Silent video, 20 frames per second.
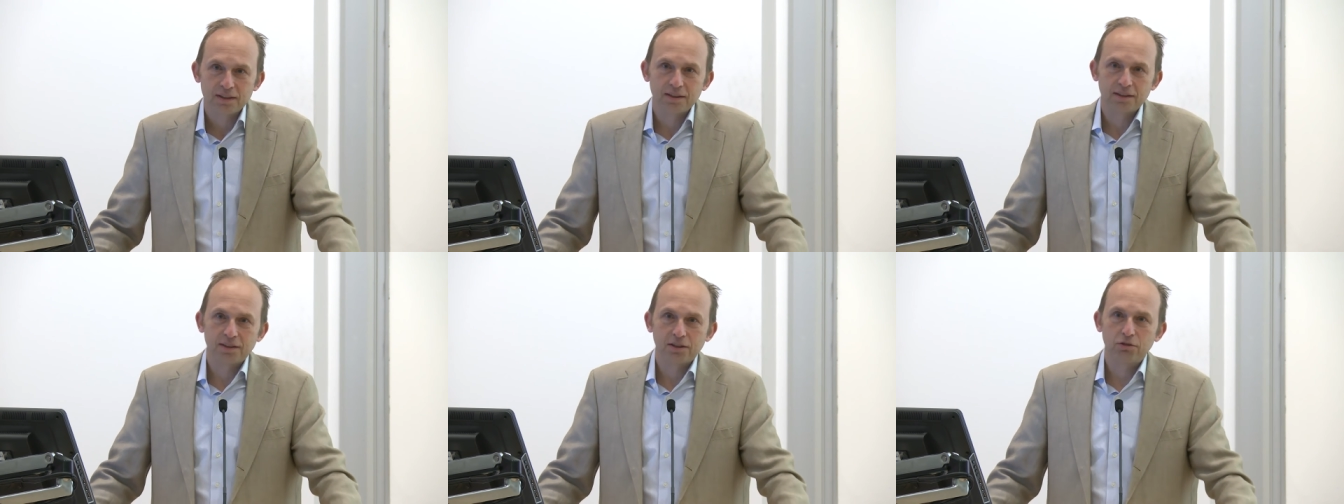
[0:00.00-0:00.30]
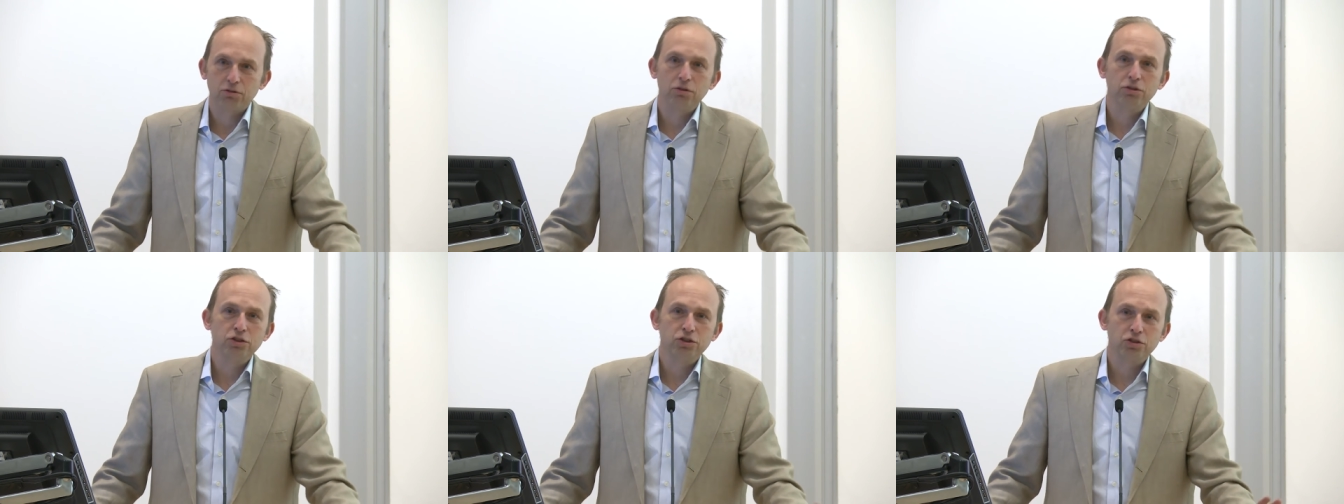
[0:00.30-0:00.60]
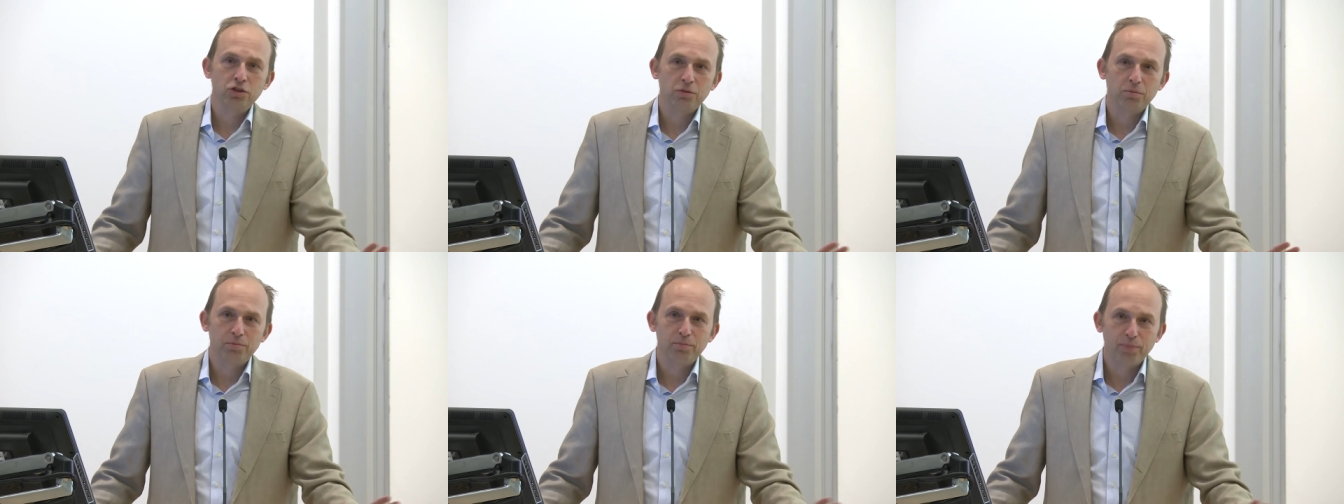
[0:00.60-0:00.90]
is a
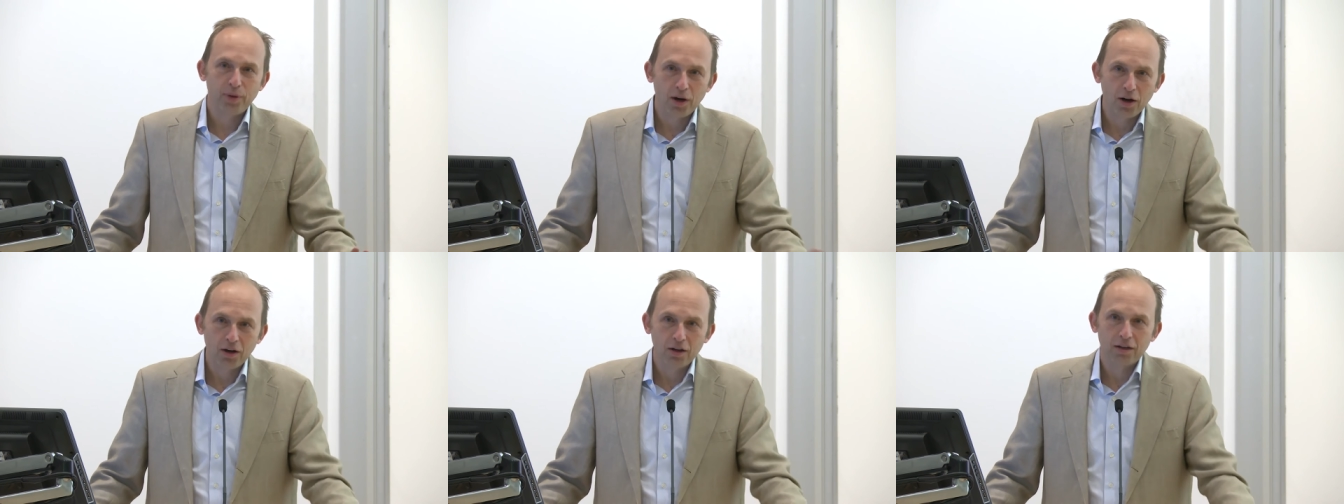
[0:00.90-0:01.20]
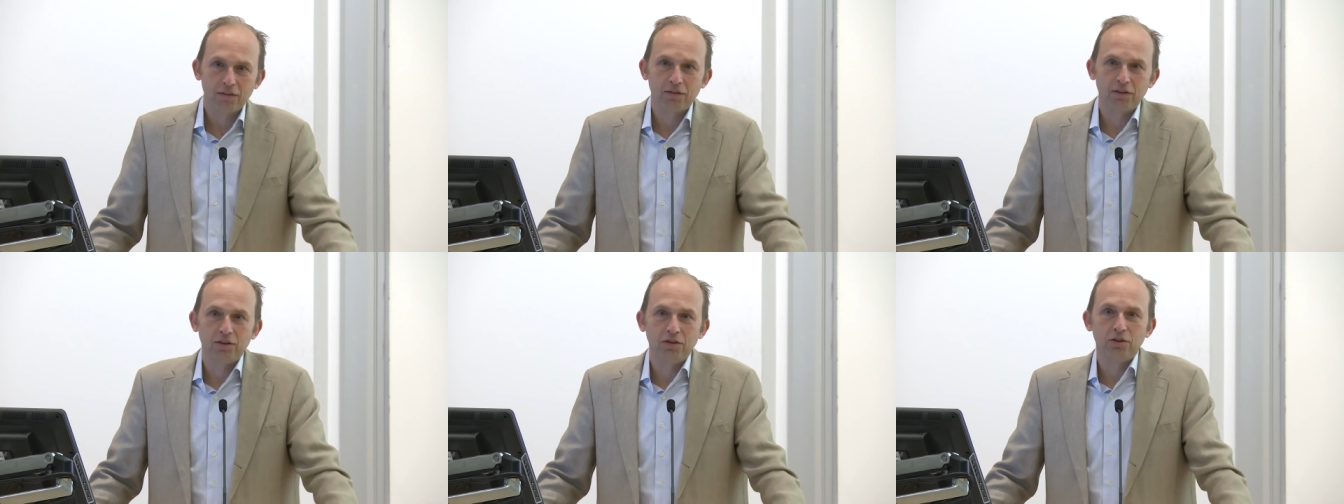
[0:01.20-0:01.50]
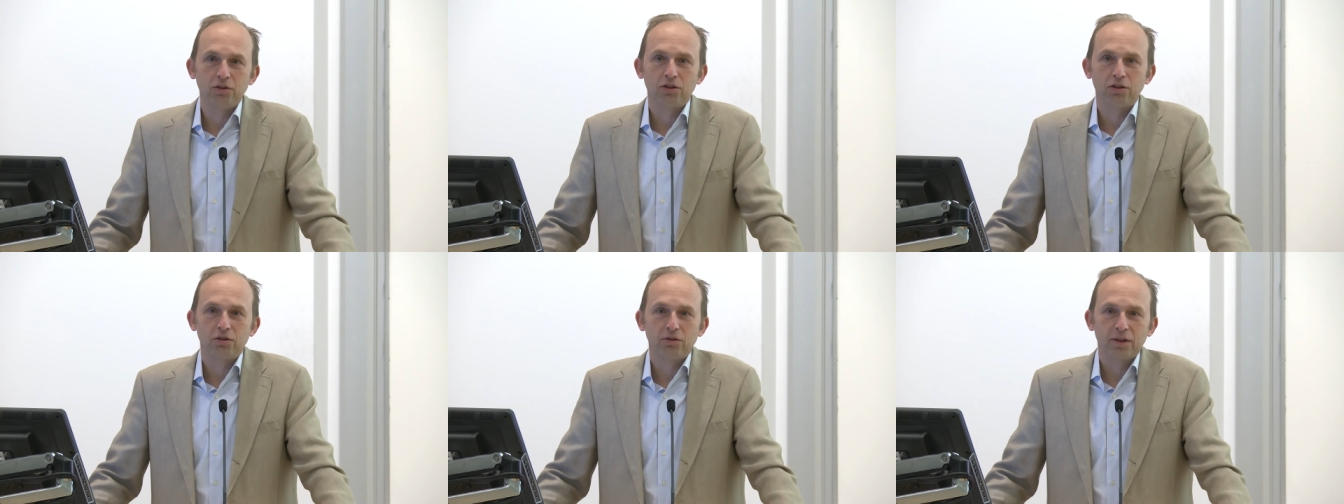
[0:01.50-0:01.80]
crucial part of the
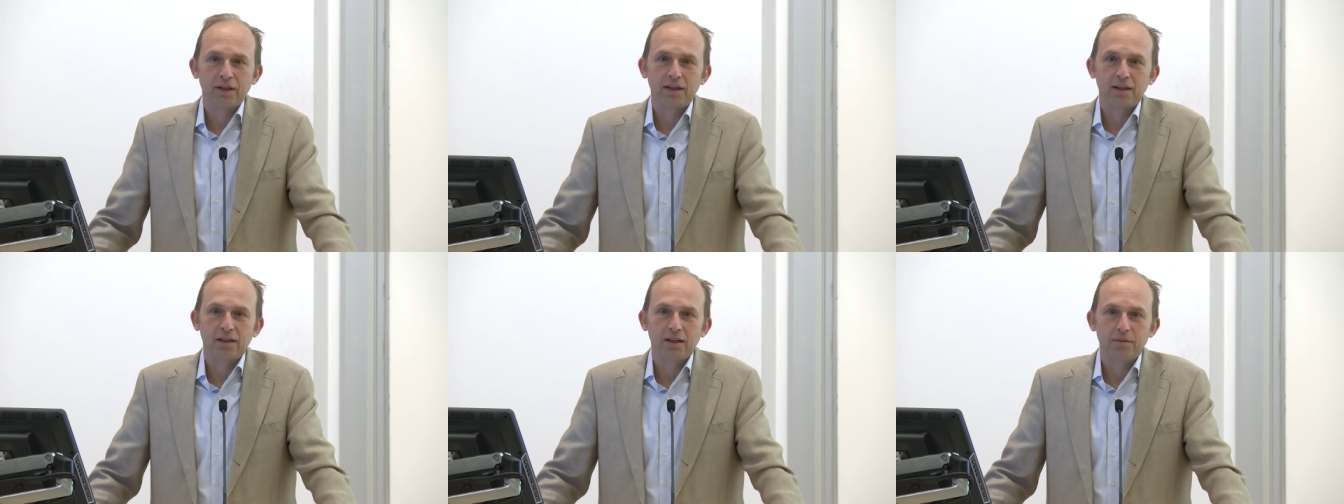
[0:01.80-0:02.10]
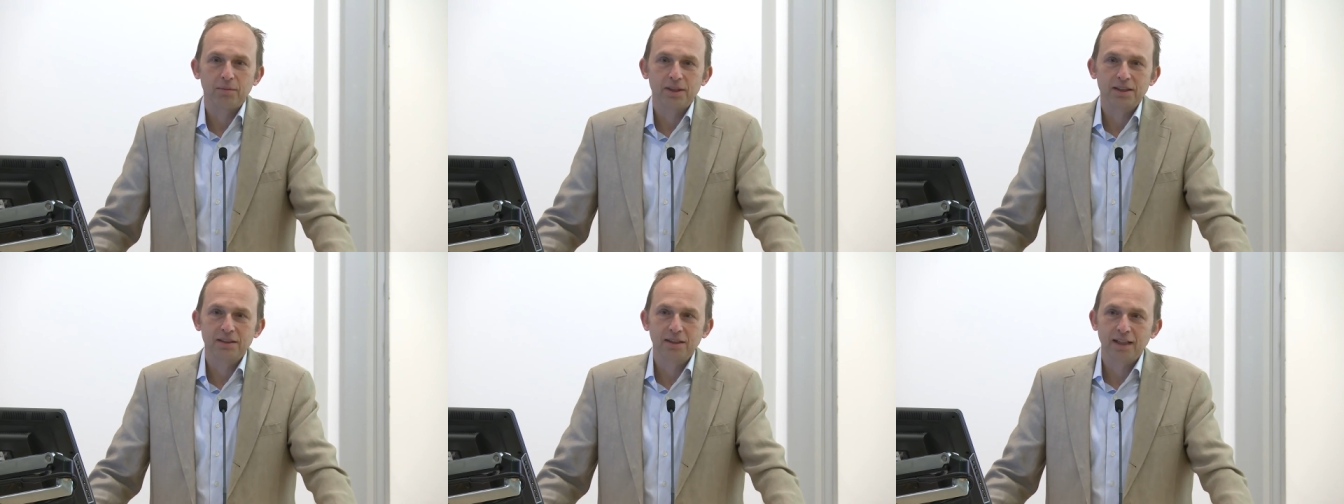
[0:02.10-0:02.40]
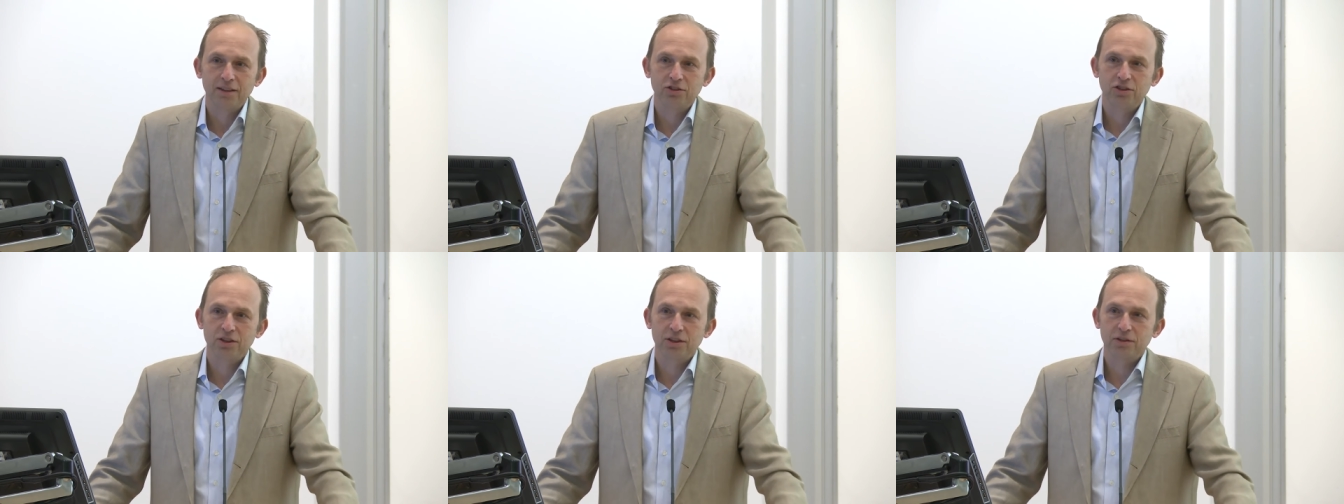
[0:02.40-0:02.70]
new curriculum. It's
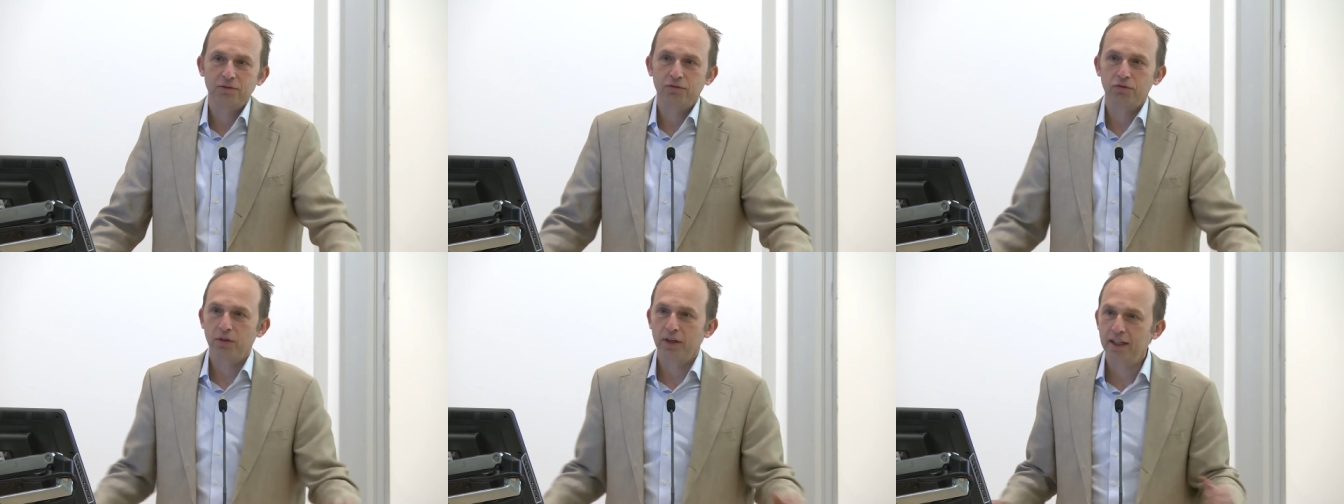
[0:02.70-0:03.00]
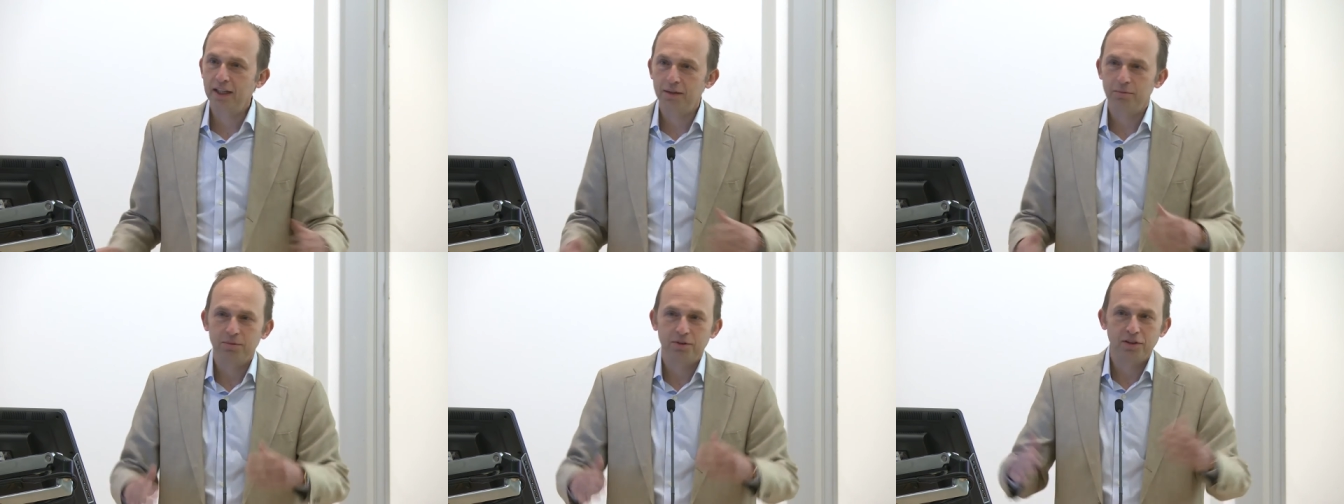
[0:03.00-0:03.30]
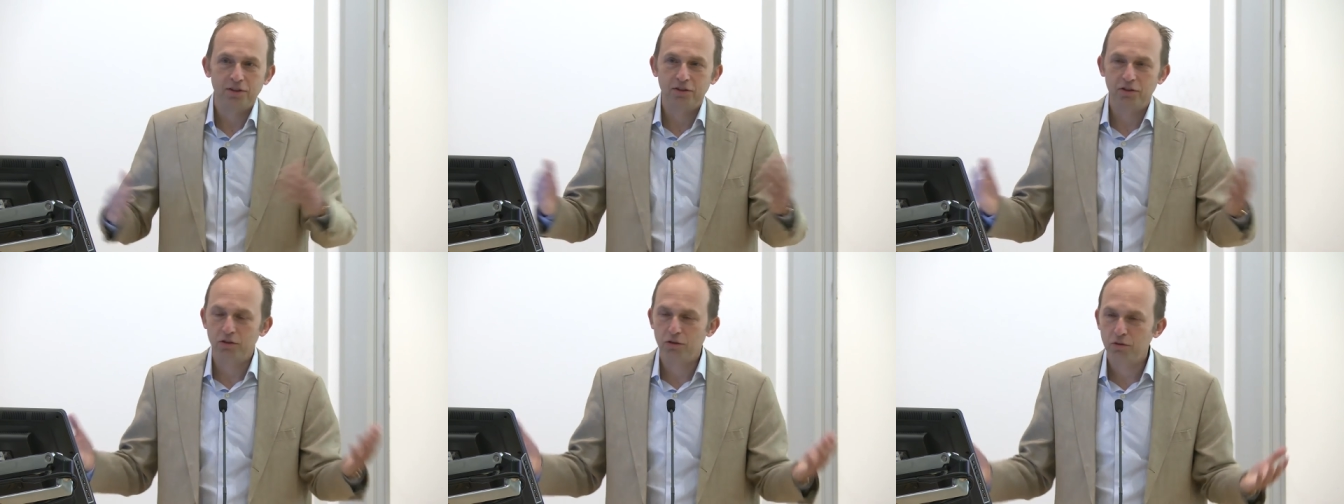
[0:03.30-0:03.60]
not just freedom
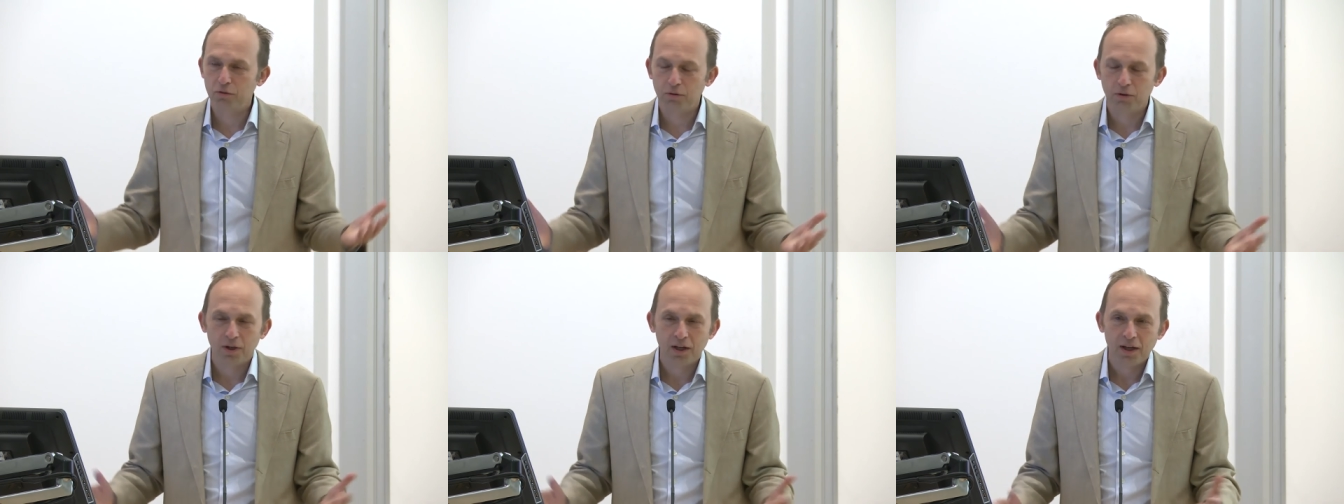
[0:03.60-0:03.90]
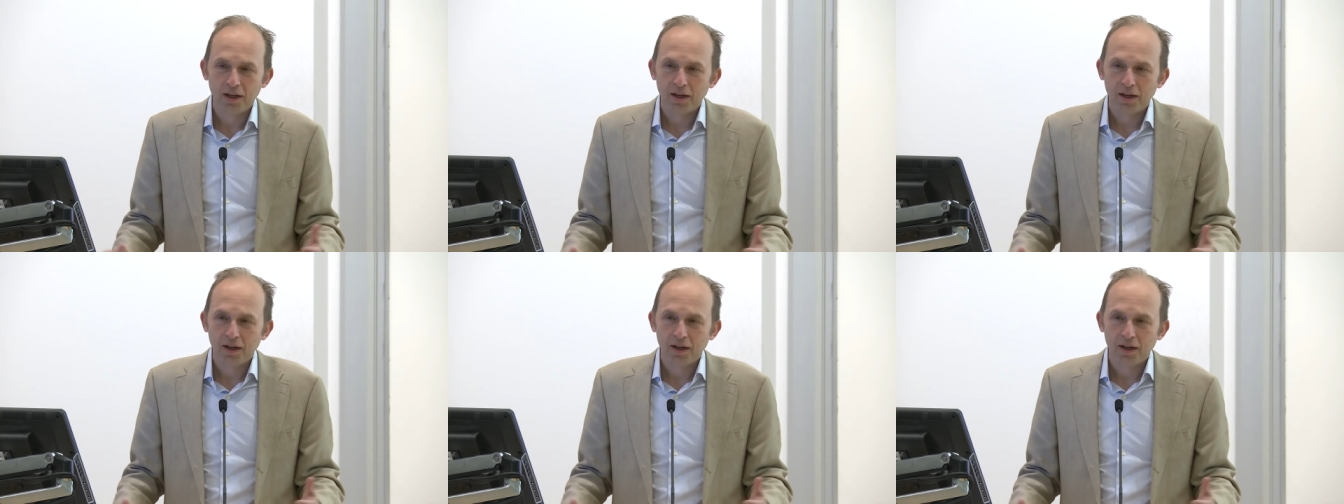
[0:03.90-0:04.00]
to do